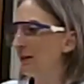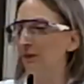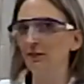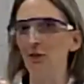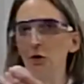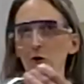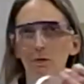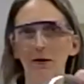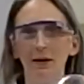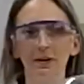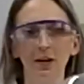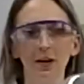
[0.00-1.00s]
pieces of
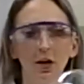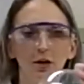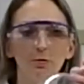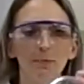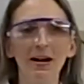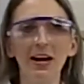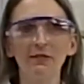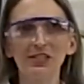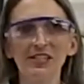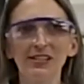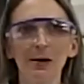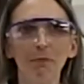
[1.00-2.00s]
equipment. You might have to
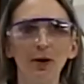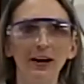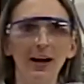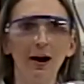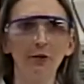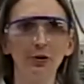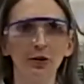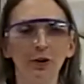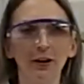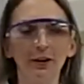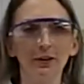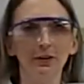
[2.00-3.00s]
separate out
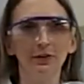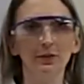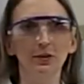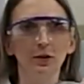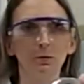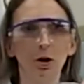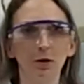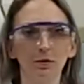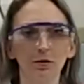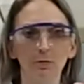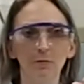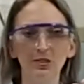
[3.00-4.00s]
your
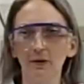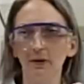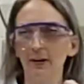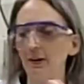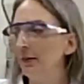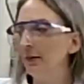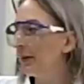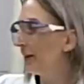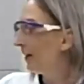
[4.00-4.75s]
material.